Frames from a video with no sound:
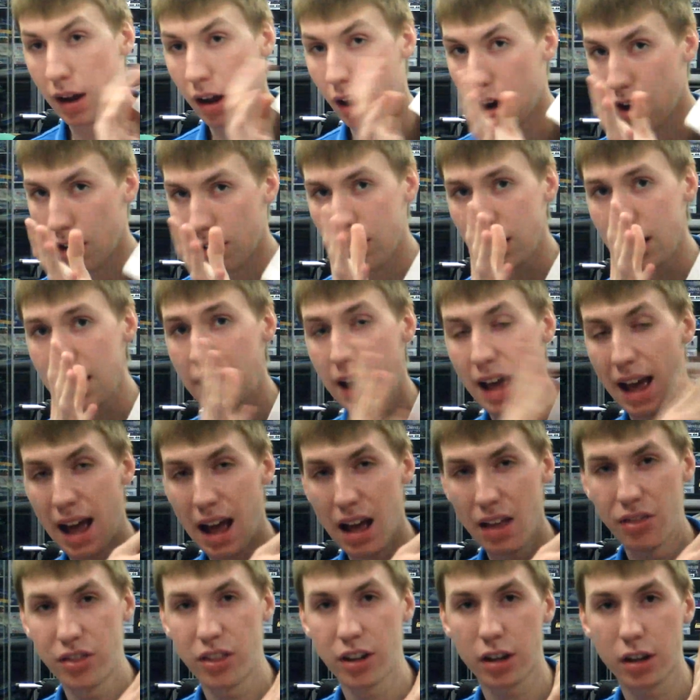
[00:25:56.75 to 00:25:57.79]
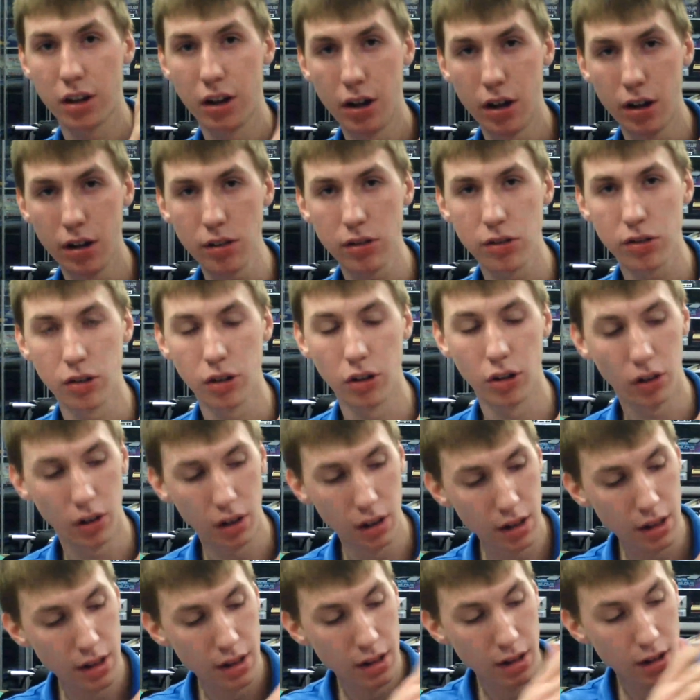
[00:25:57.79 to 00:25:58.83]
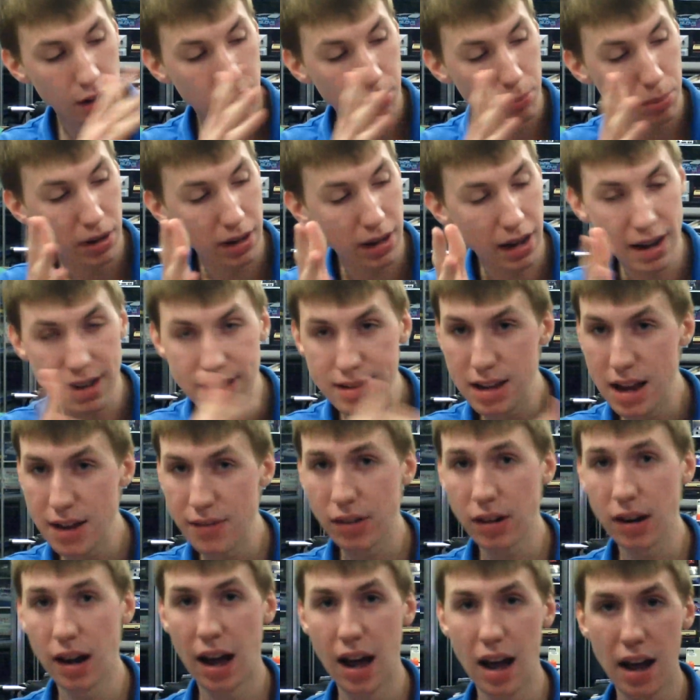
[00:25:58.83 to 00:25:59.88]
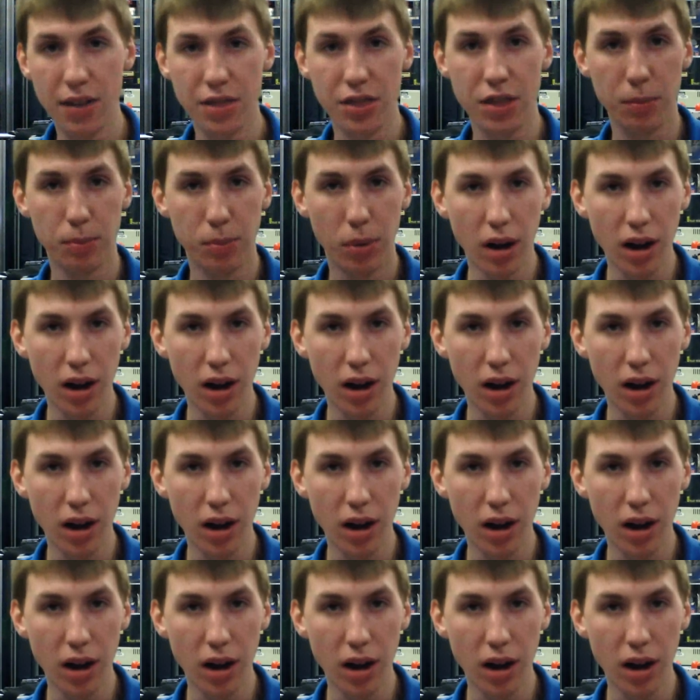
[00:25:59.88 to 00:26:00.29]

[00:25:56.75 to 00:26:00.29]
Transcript: I already had the console, but I never had the